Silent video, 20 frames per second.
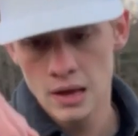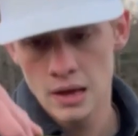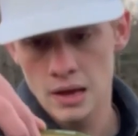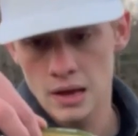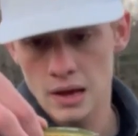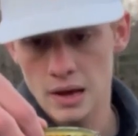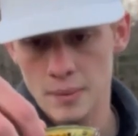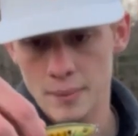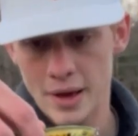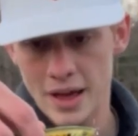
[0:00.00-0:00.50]

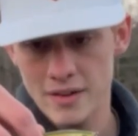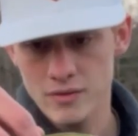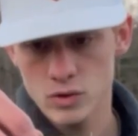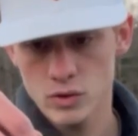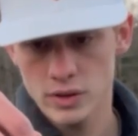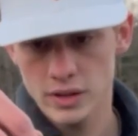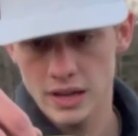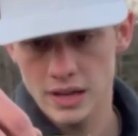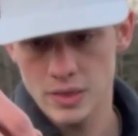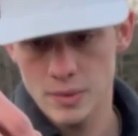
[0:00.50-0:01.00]
I haven't
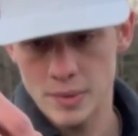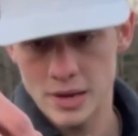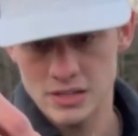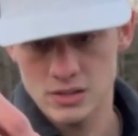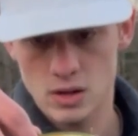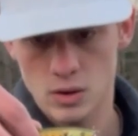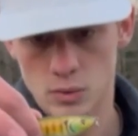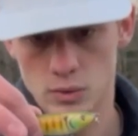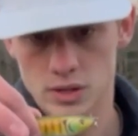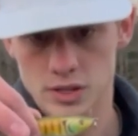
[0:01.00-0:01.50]
really had the best
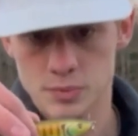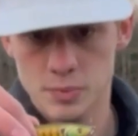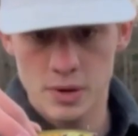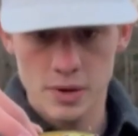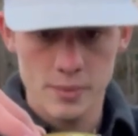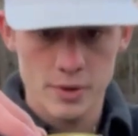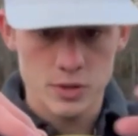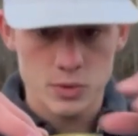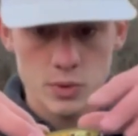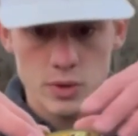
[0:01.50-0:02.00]
luck with this.
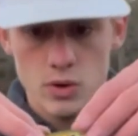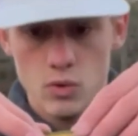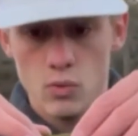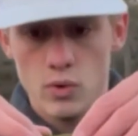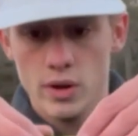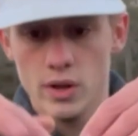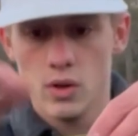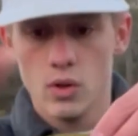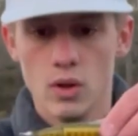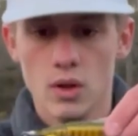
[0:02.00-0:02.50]
Pretty much when you
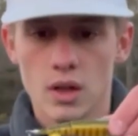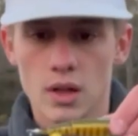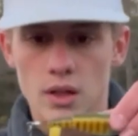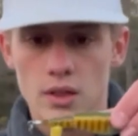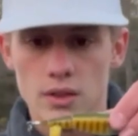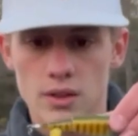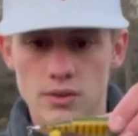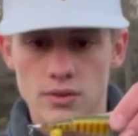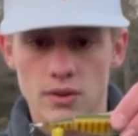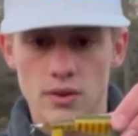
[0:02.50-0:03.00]
reel,
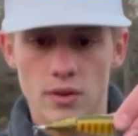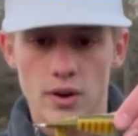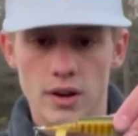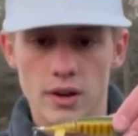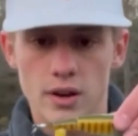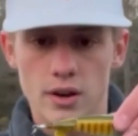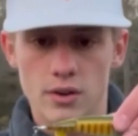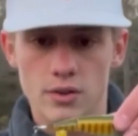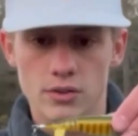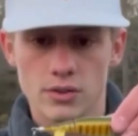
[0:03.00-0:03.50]
this thing right
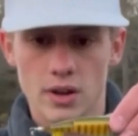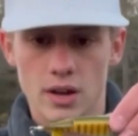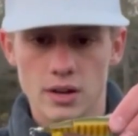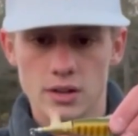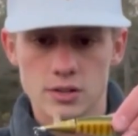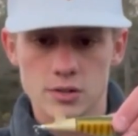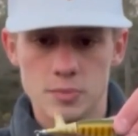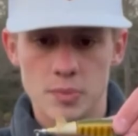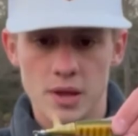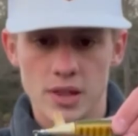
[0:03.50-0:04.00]
here just kind
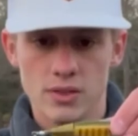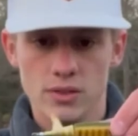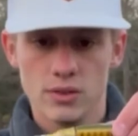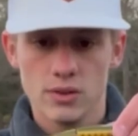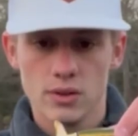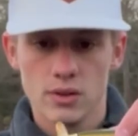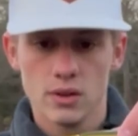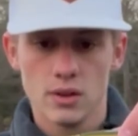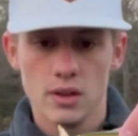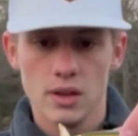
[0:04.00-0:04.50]
of
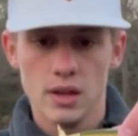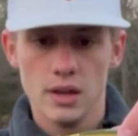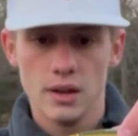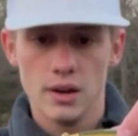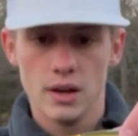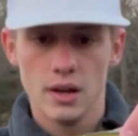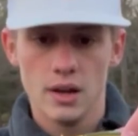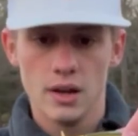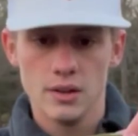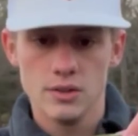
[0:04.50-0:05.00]
spins,
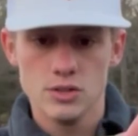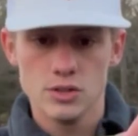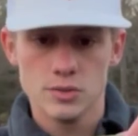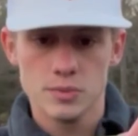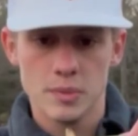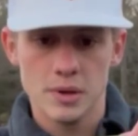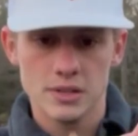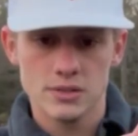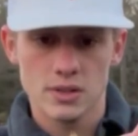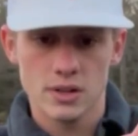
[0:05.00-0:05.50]
and it just
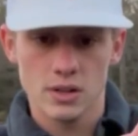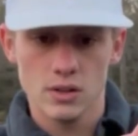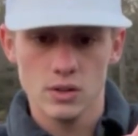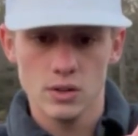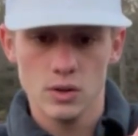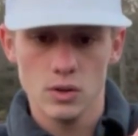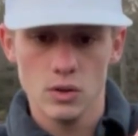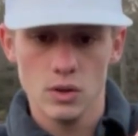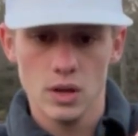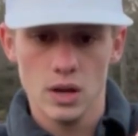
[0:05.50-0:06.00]
makes like a
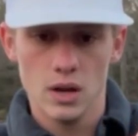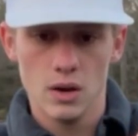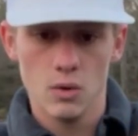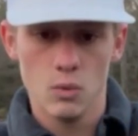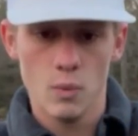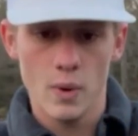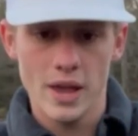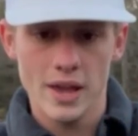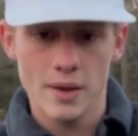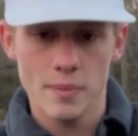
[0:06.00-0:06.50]
little
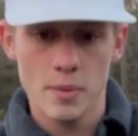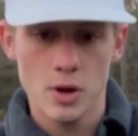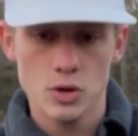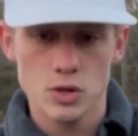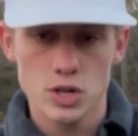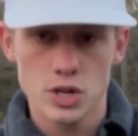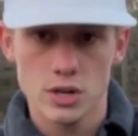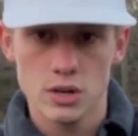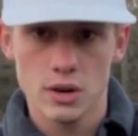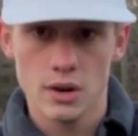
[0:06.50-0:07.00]
wake
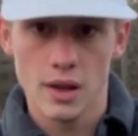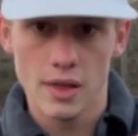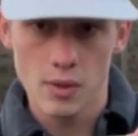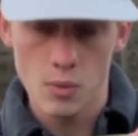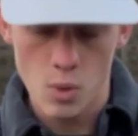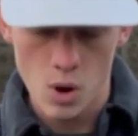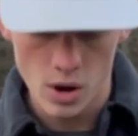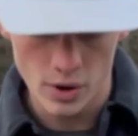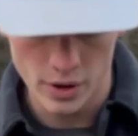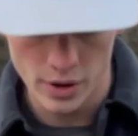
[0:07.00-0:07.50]
motion on the
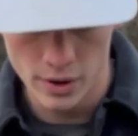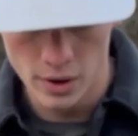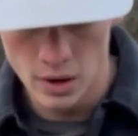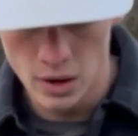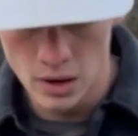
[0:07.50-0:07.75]
water.